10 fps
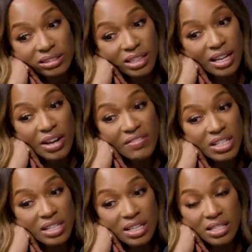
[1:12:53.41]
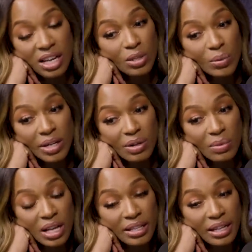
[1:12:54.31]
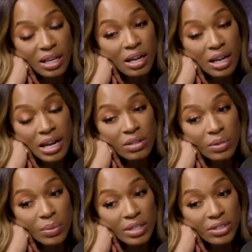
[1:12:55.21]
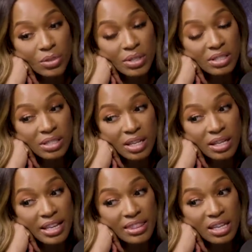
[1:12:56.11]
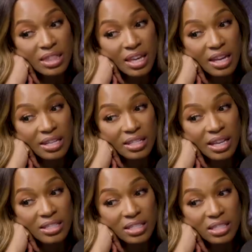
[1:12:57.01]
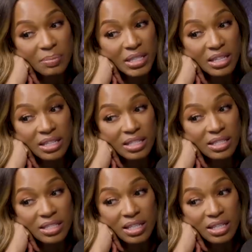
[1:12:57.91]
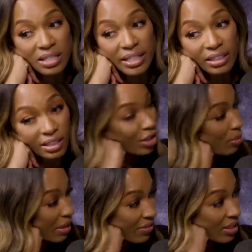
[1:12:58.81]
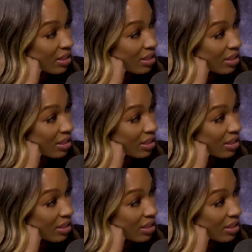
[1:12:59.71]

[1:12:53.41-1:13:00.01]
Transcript: I don't have girl. nothing else. I only wear one. I like. Uh, I only wear Jordans, and I think that that's just because they look good on my feet.